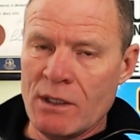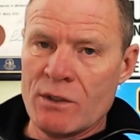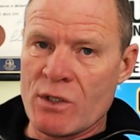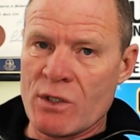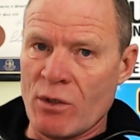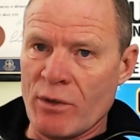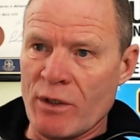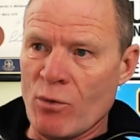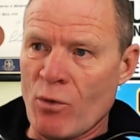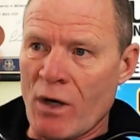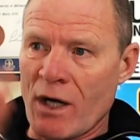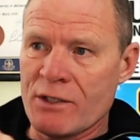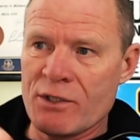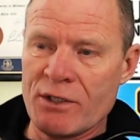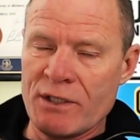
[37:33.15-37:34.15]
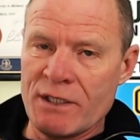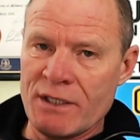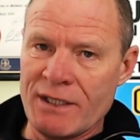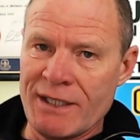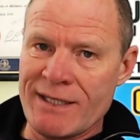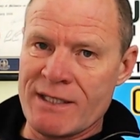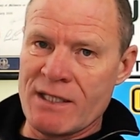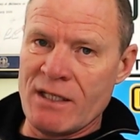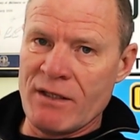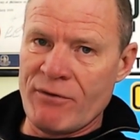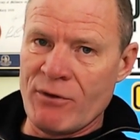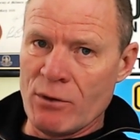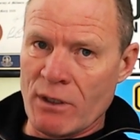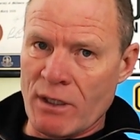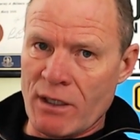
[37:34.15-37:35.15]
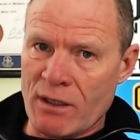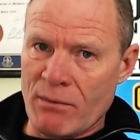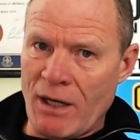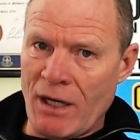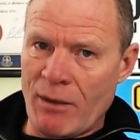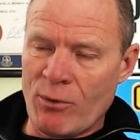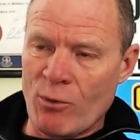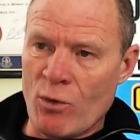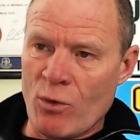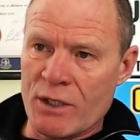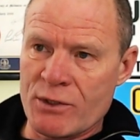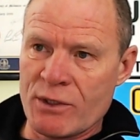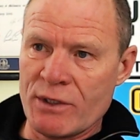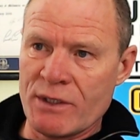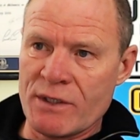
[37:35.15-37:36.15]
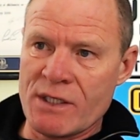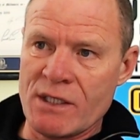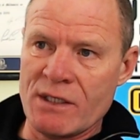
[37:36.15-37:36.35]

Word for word: so in Washington, D.C., if you look at the map in Washington,